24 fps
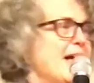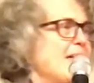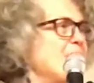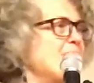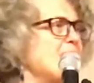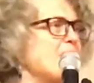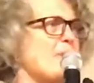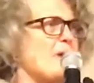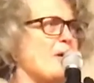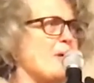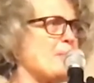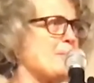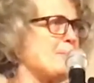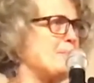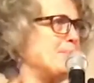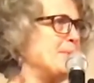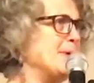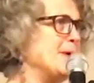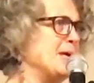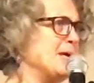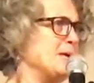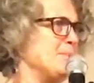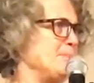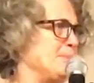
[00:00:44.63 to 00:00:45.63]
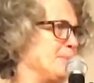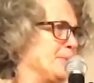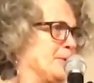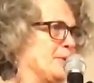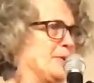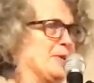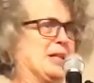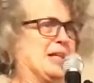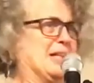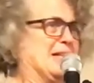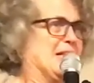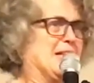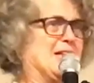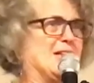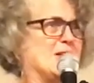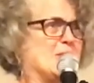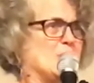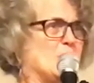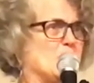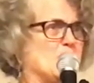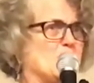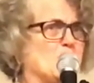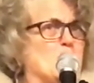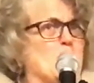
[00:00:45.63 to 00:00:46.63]
And there are people
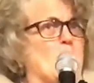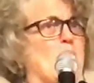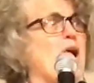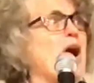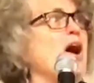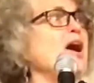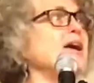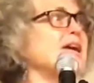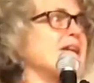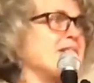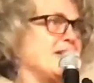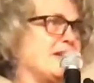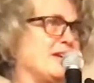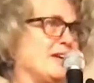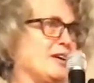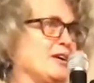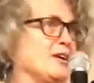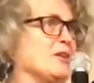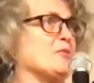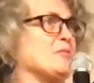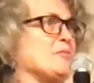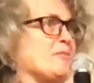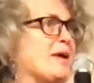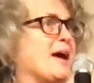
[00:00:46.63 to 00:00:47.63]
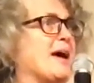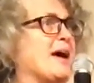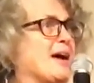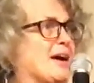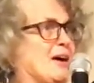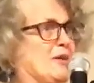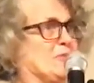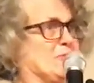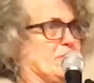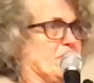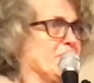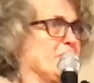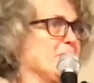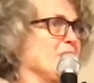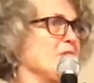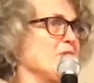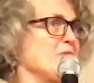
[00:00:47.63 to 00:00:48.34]
walking around